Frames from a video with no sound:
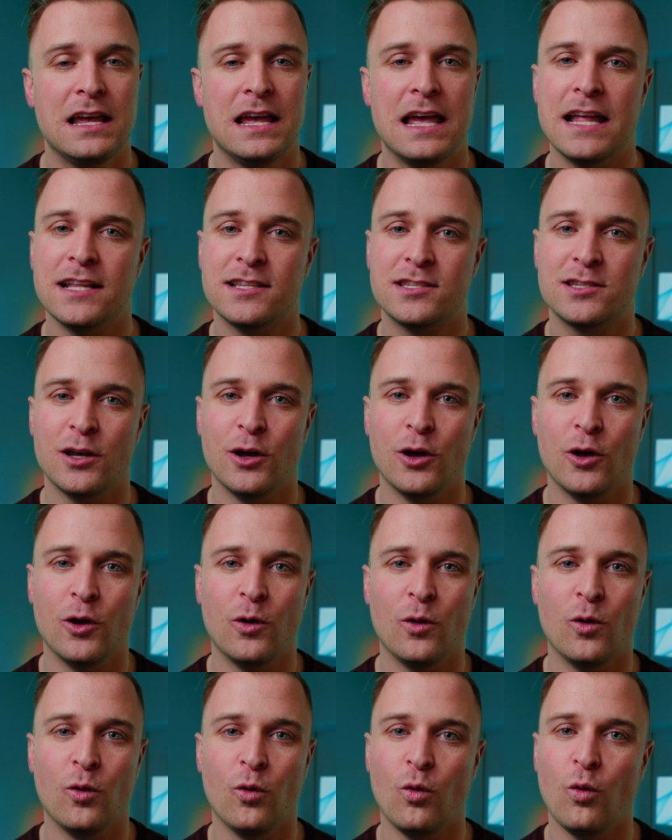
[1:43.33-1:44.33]
And
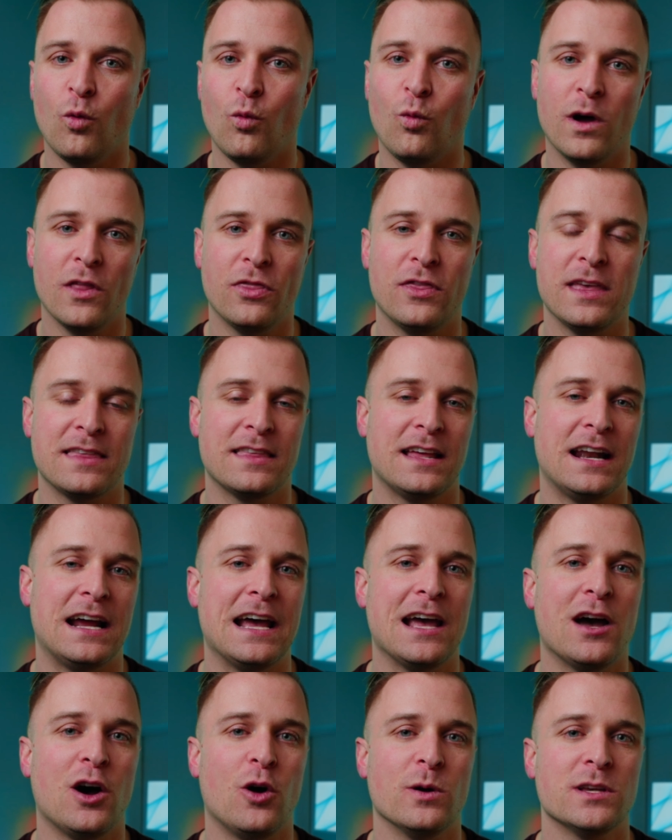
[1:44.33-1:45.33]
so one thing that
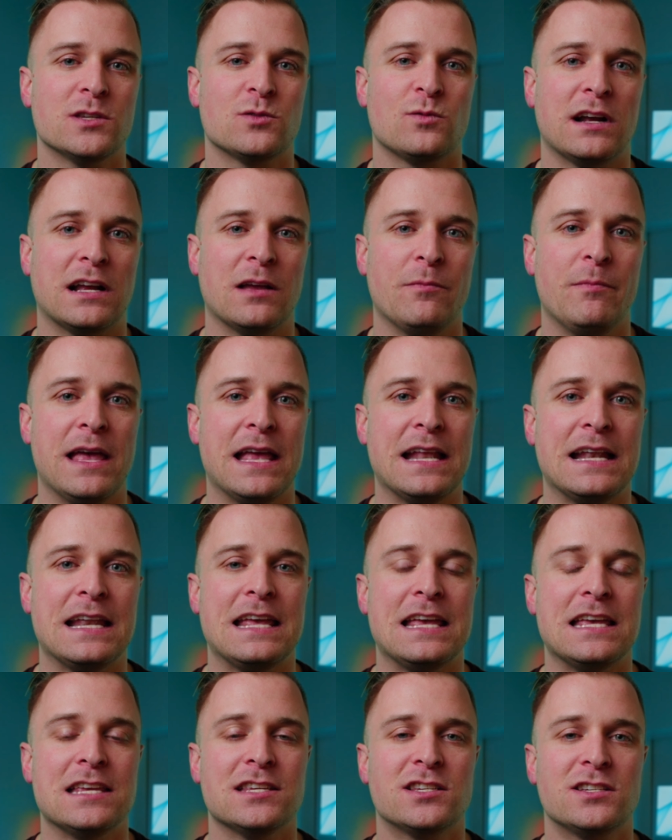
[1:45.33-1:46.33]
I always recommend
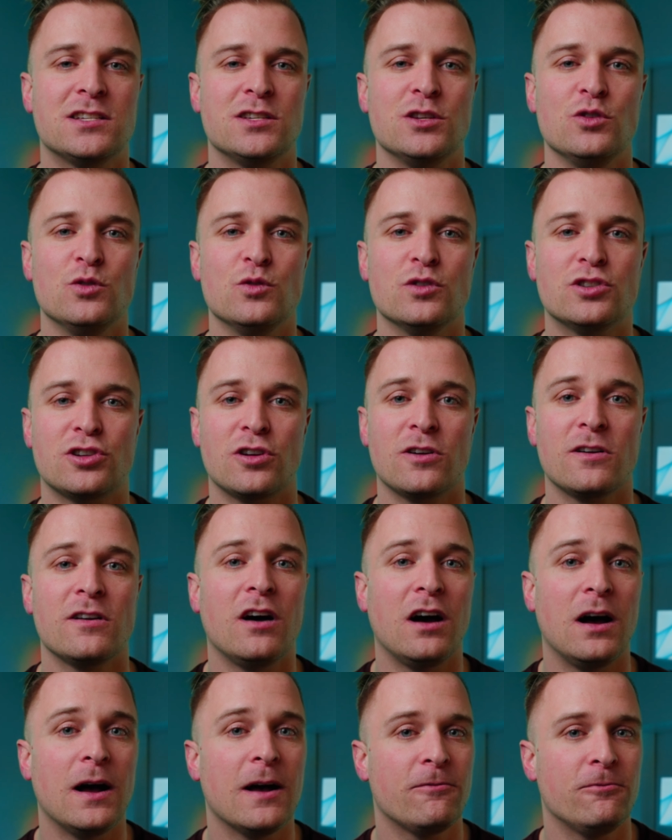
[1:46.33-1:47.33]
is to turn
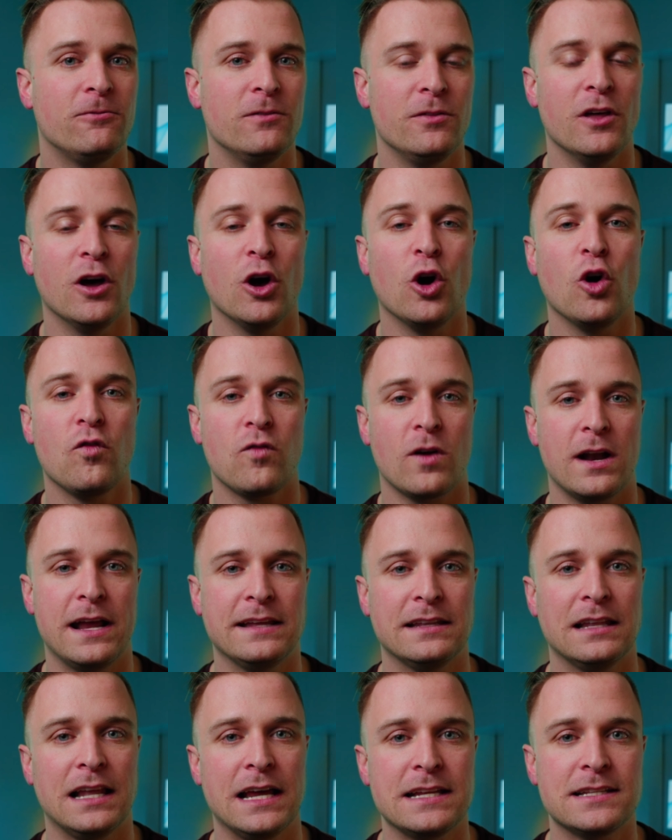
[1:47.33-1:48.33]
off the
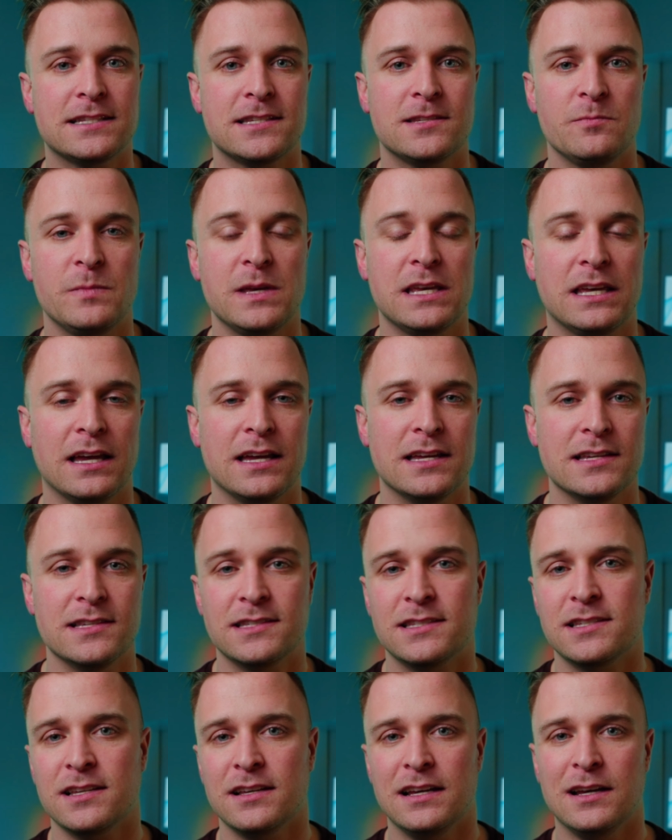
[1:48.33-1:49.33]
overhead lights,
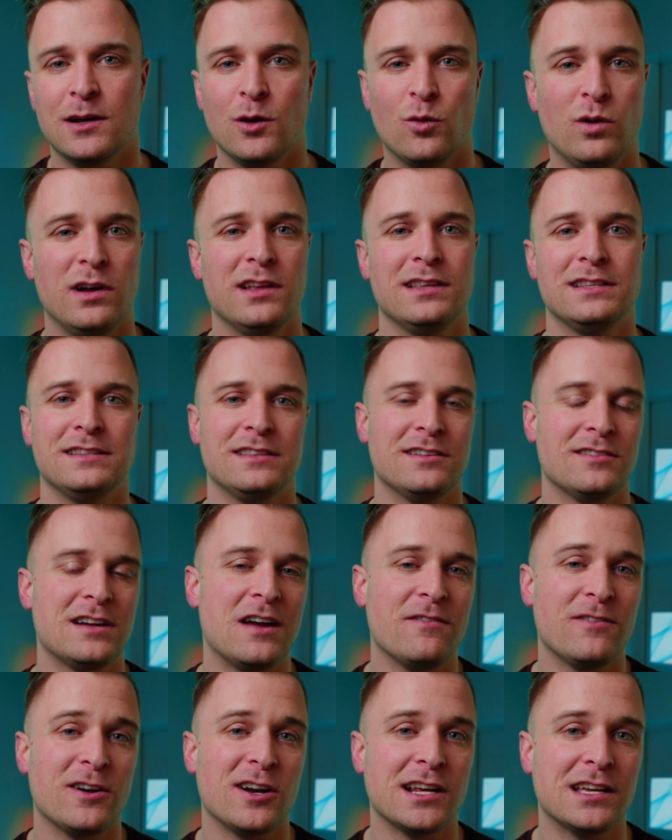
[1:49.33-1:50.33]
because one, they're
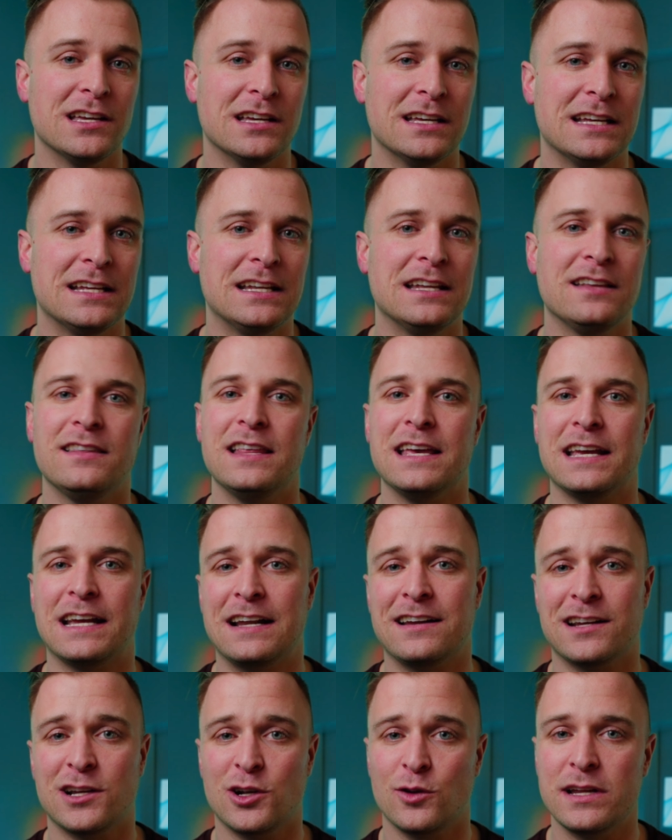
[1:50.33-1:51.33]
not very good, they
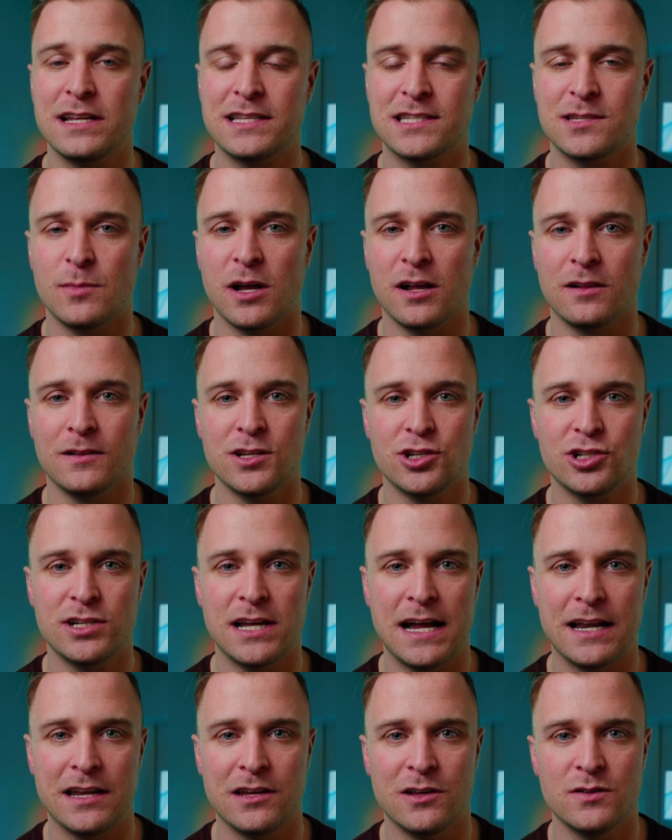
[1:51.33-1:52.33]
kind of create some ugly
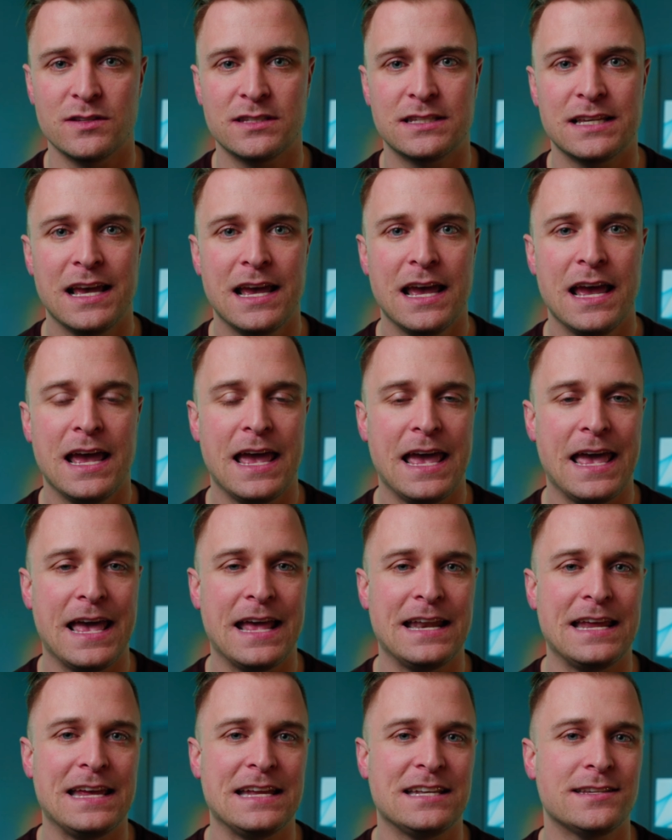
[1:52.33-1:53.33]
shadows,
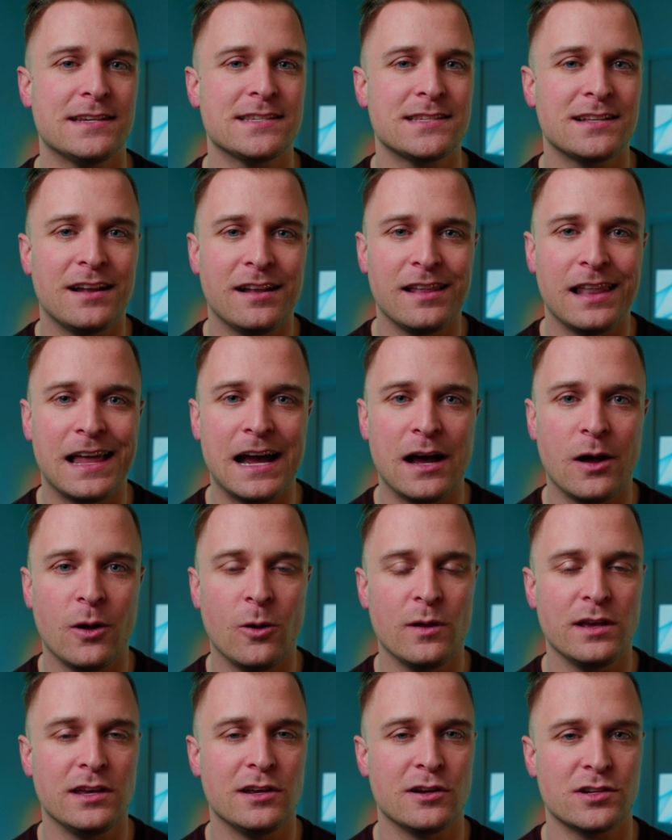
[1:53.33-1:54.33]
and it doesn't
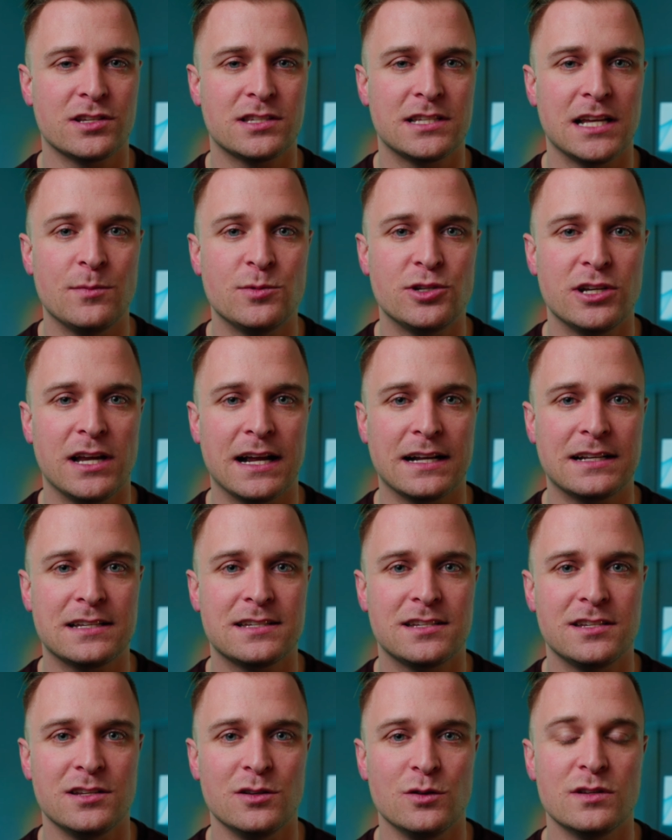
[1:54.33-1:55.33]
allow your
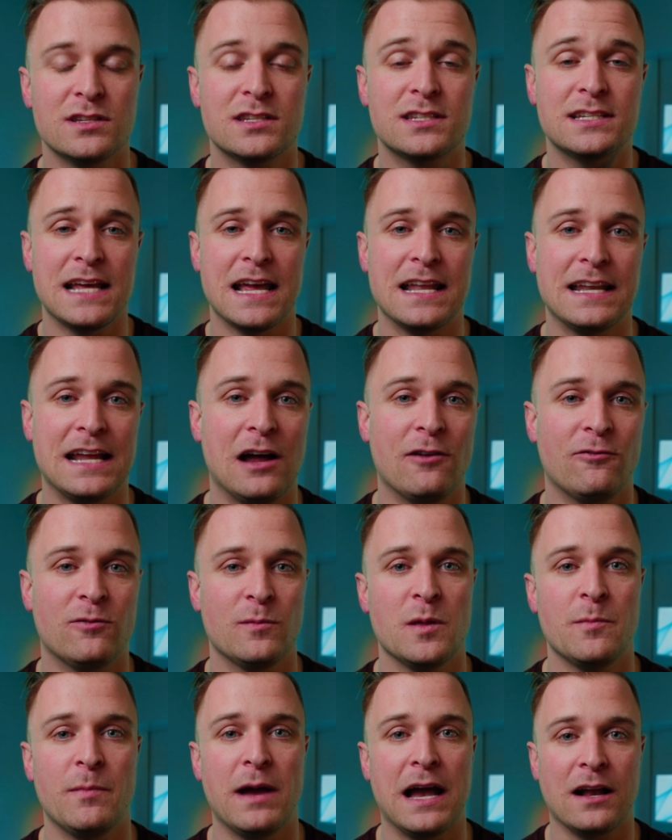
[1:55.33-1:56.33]
subject to stand out from
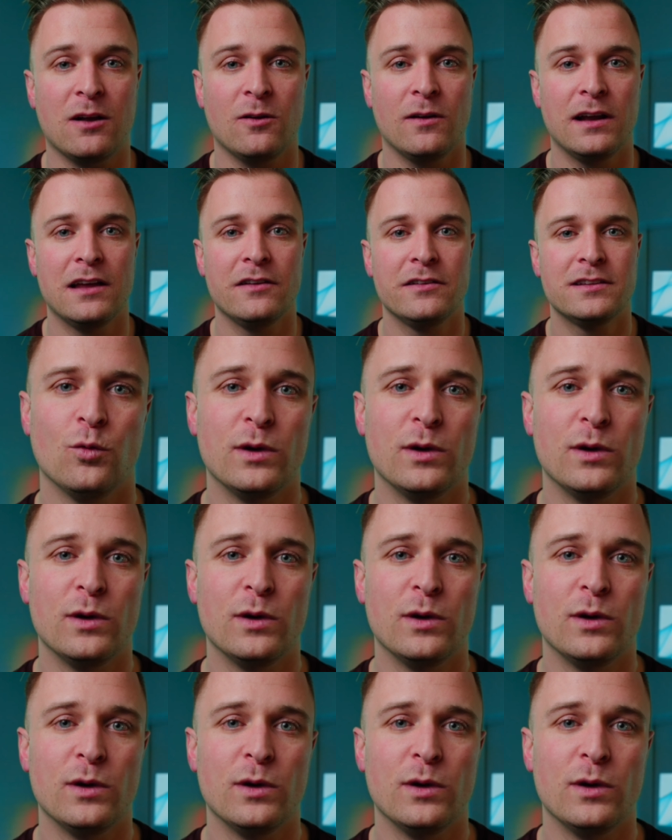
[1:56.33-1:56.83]
the background.